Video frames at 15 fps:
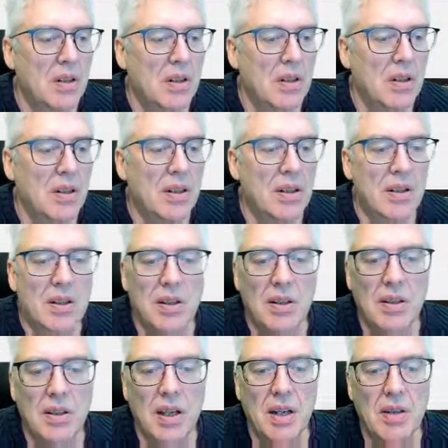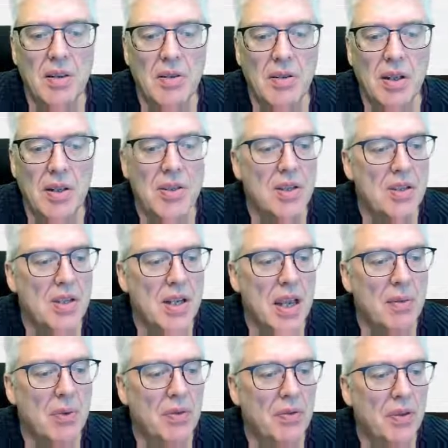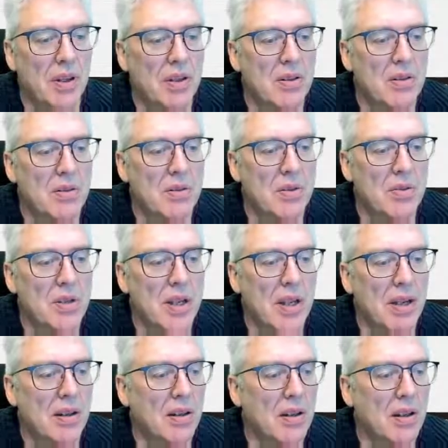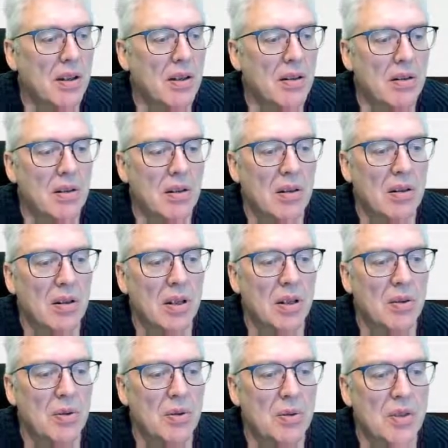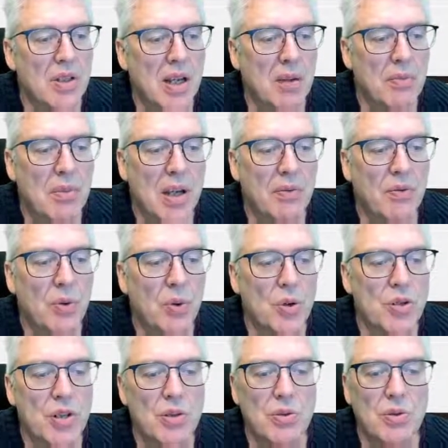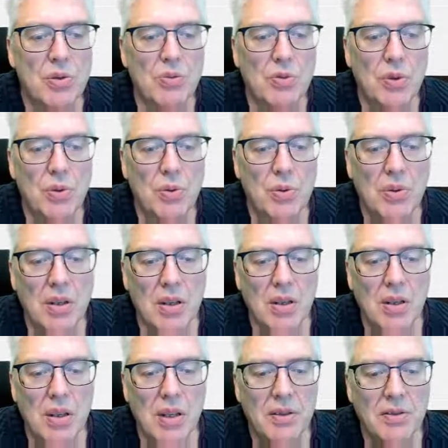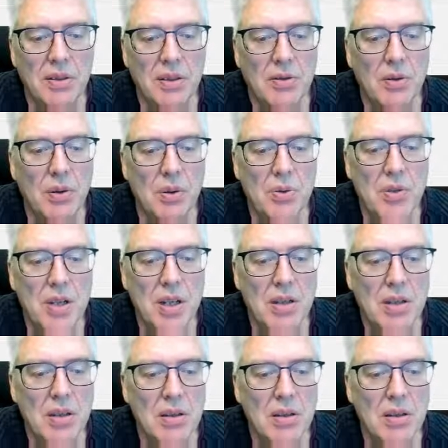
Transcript: And it's the same if I now say I can do the same here, force it to true and try to close it.